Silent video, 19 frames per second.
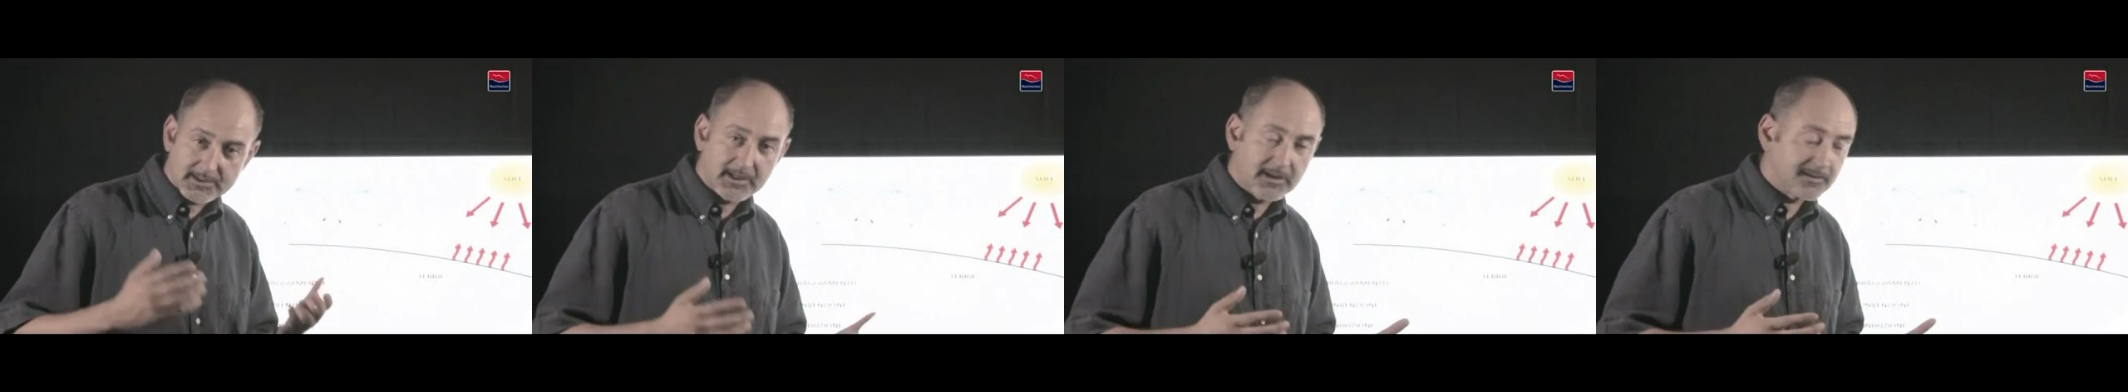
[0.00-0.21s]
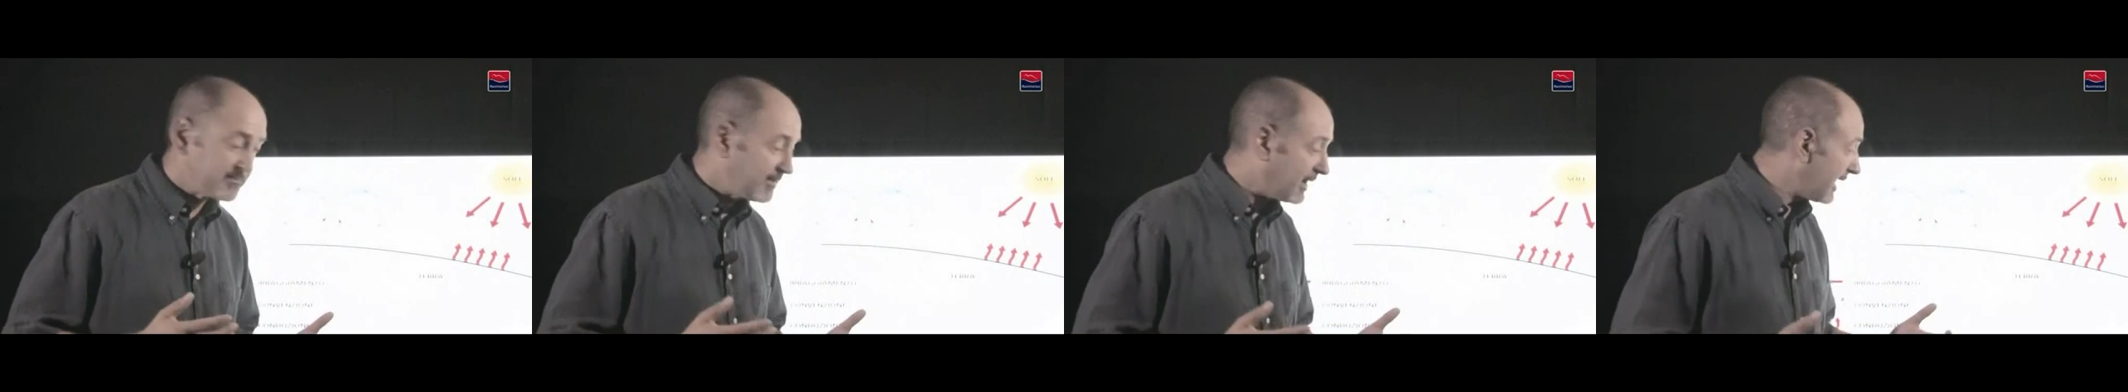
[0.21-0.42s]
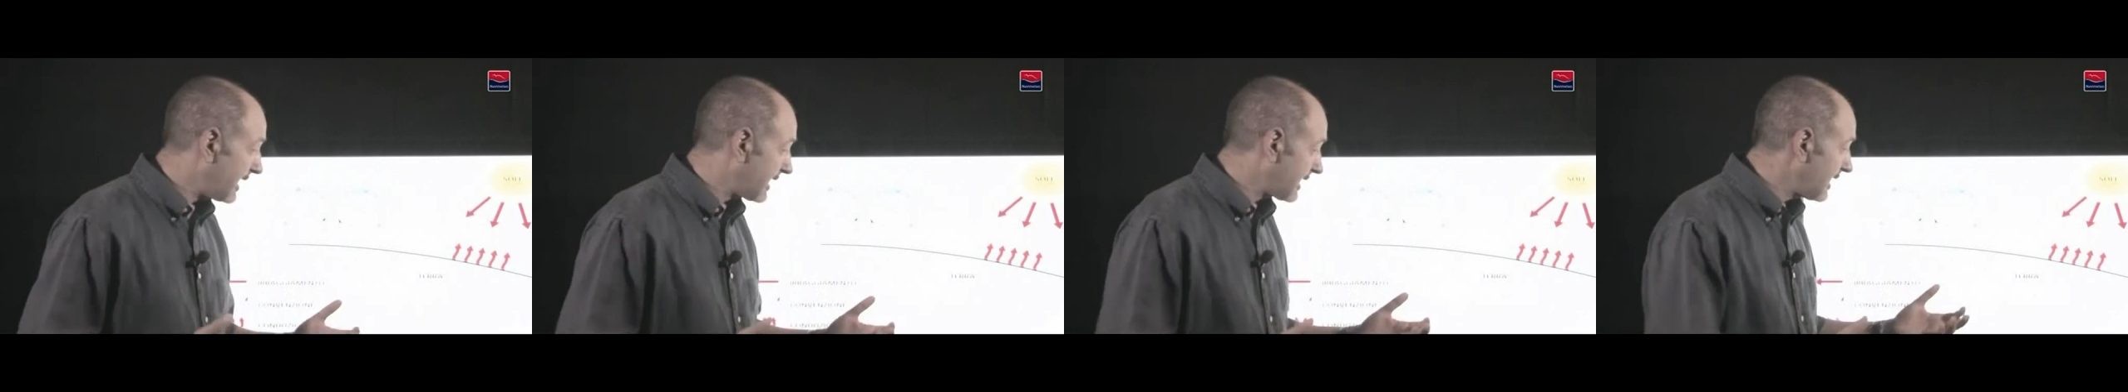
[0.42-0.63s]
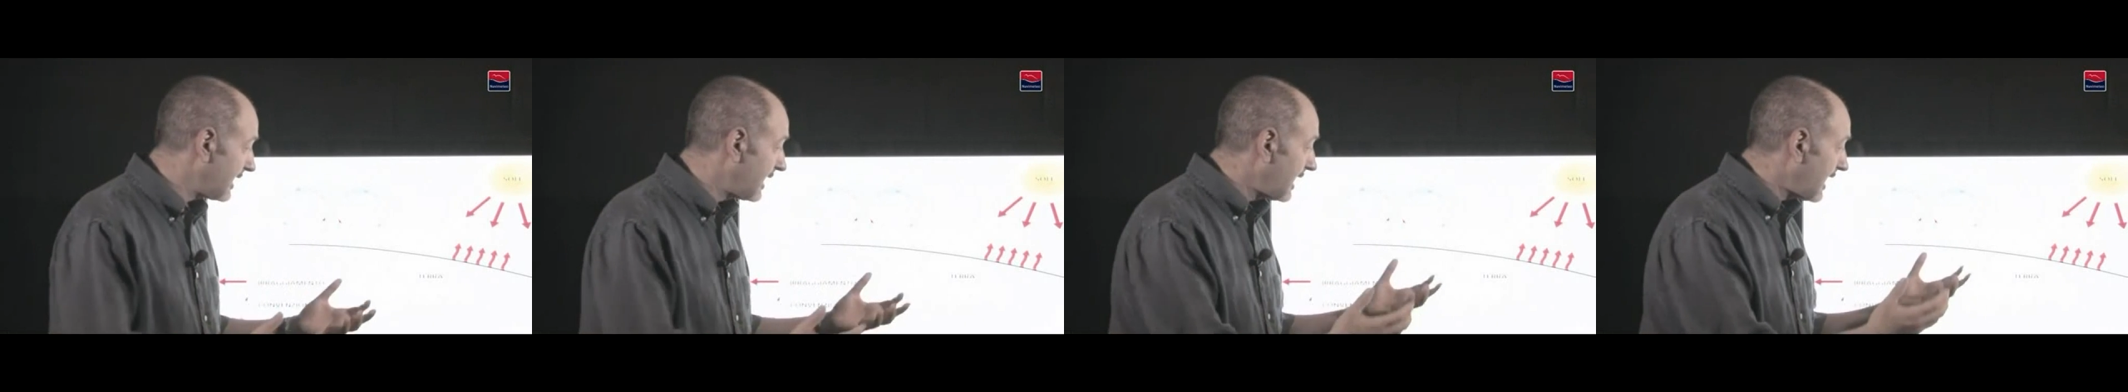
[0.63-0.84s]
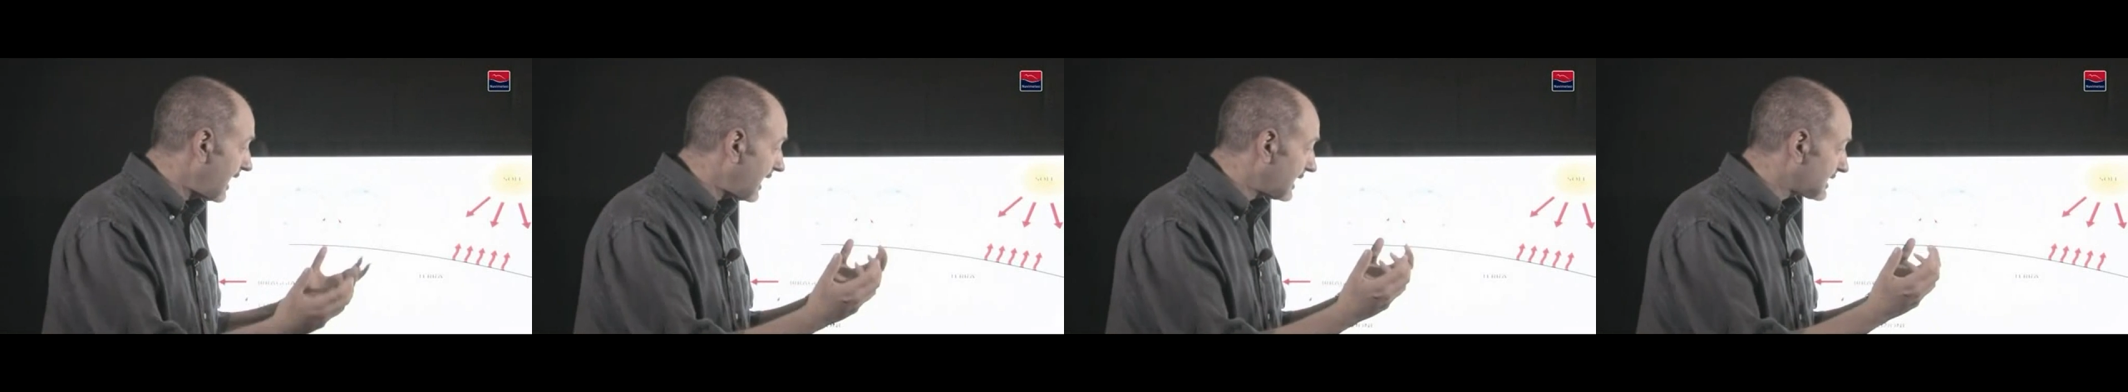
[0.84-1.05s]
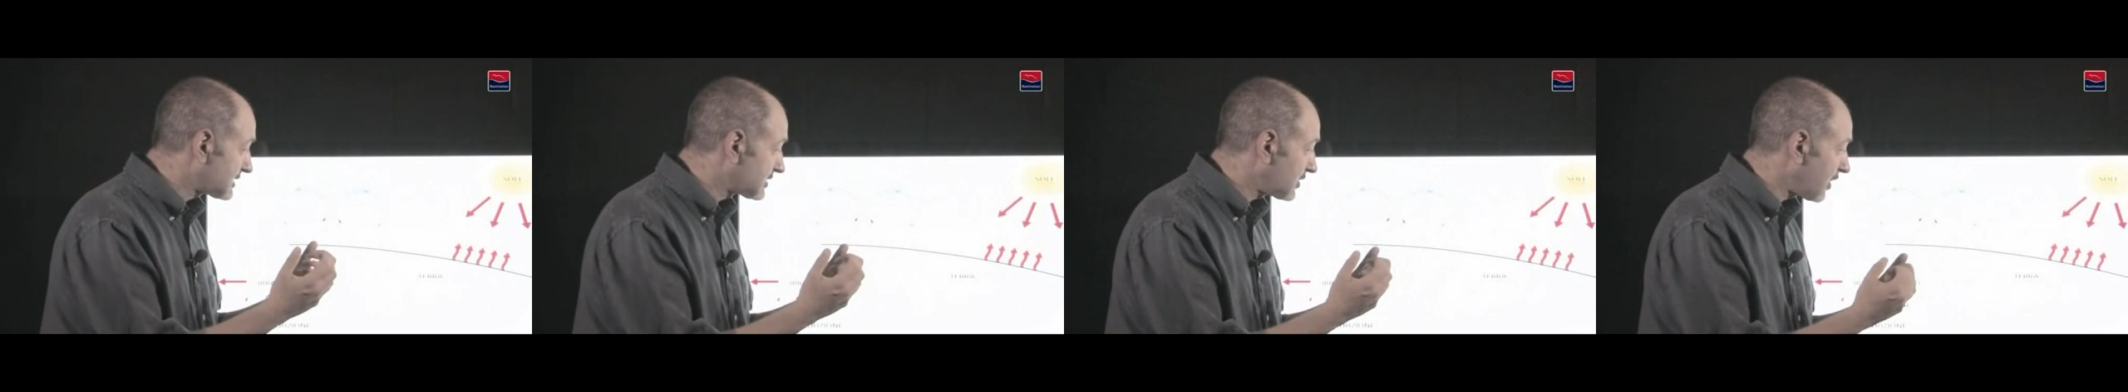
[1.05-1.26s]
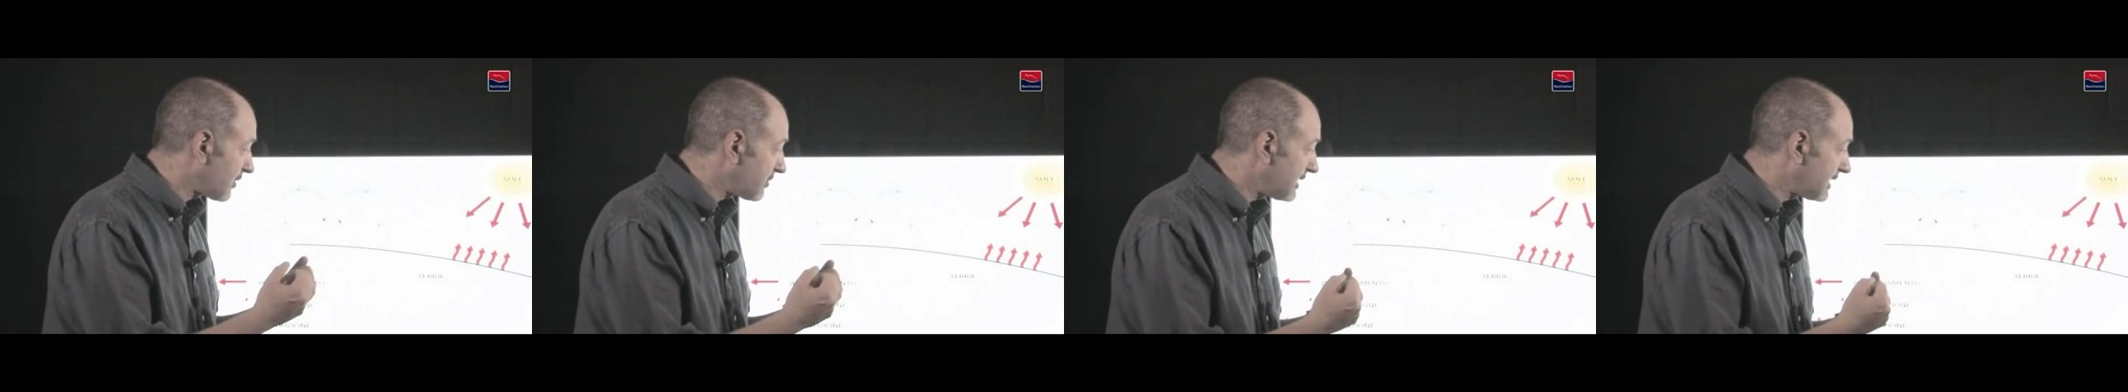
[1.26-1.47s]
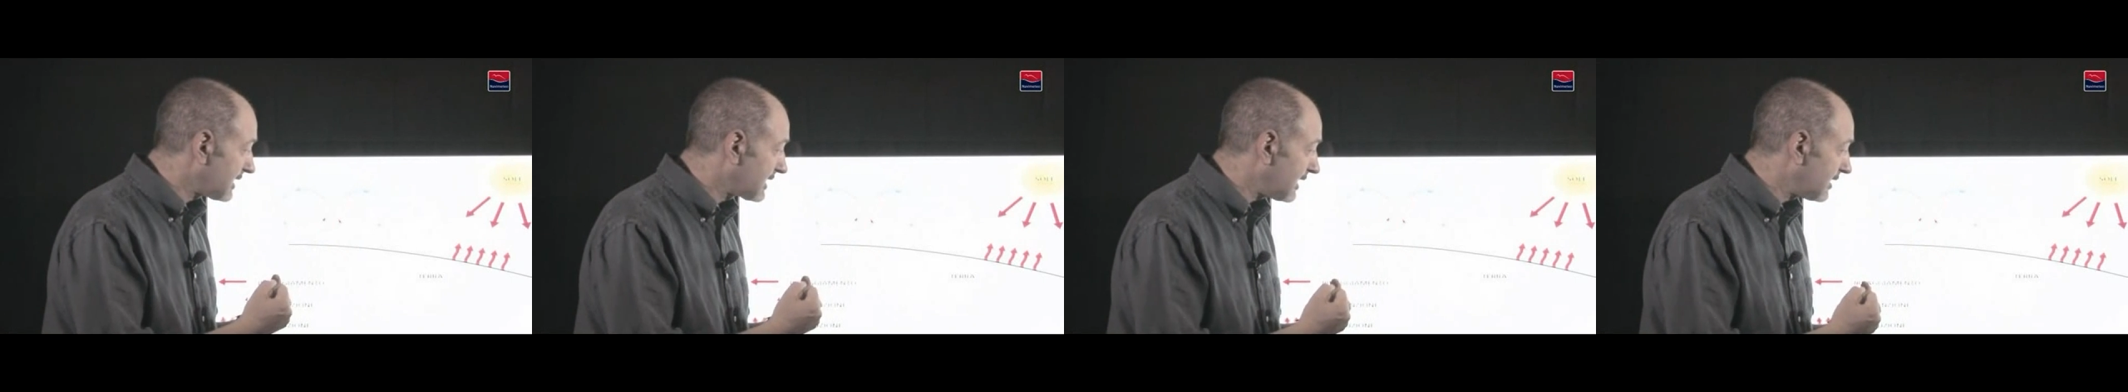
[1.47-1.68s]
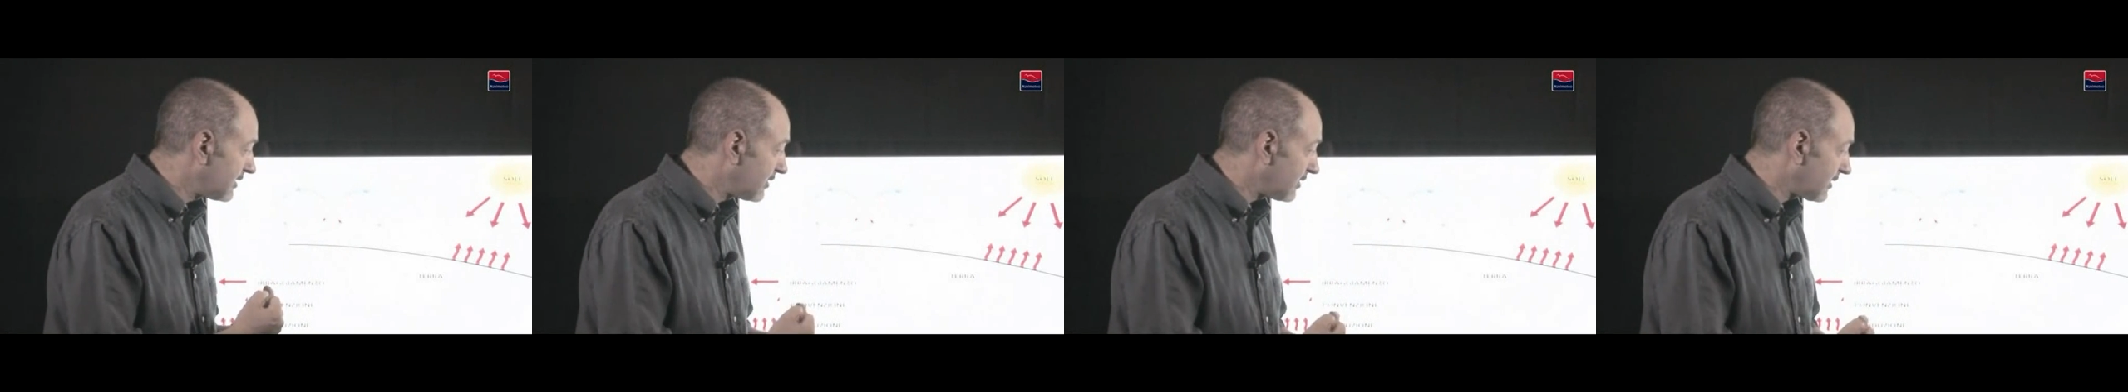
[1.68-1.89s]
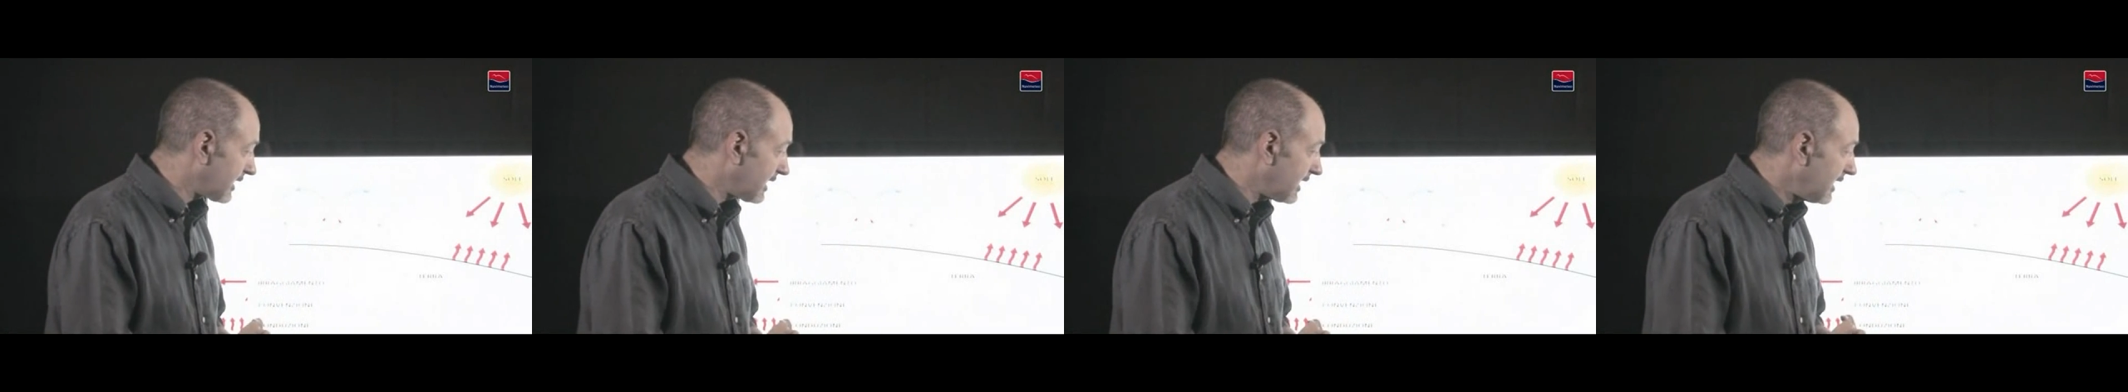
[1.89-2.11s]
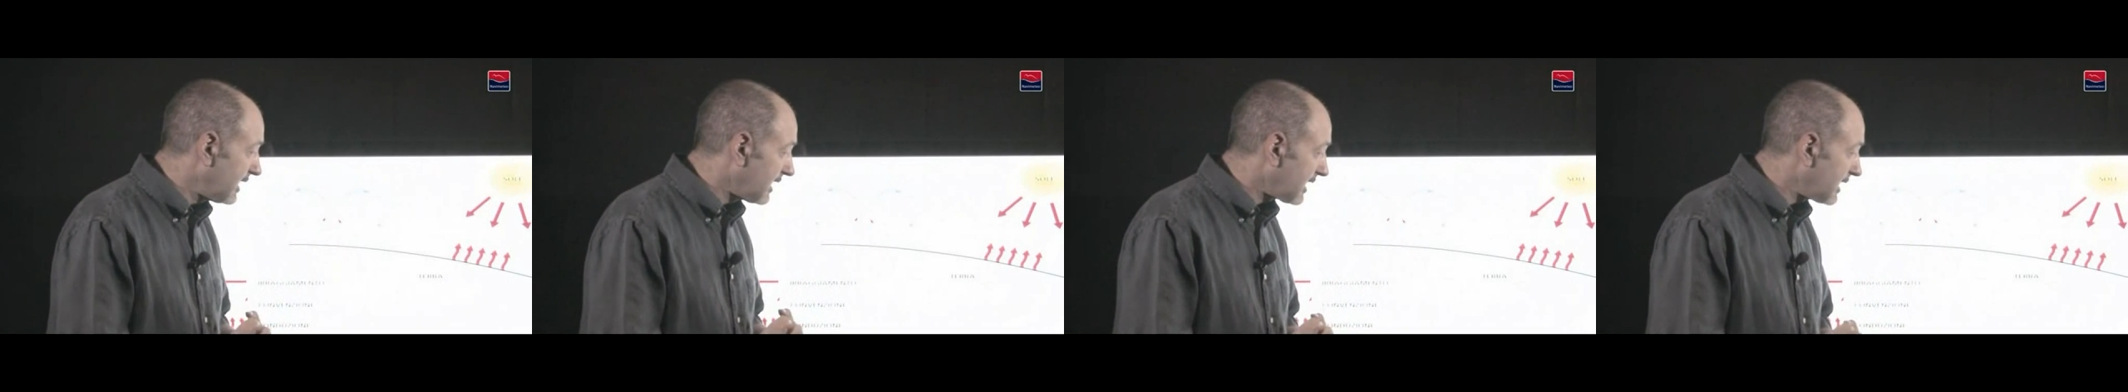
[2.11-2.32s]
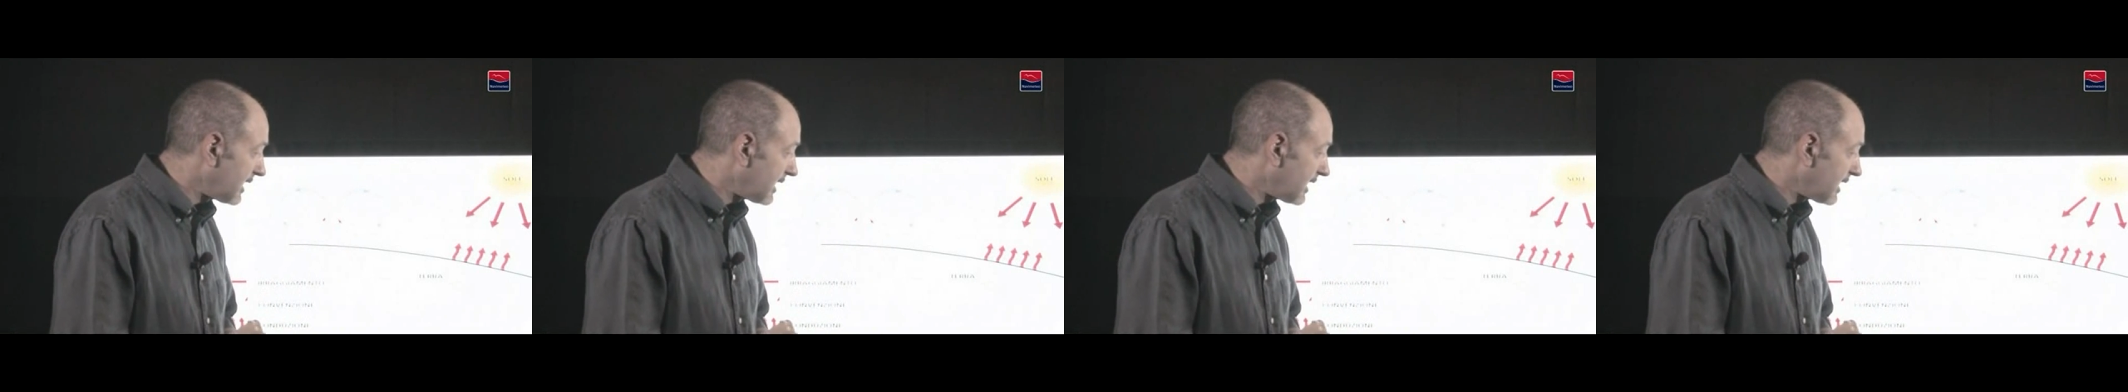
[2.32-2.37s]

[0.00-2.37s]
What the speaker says: that is then returned to the layer of air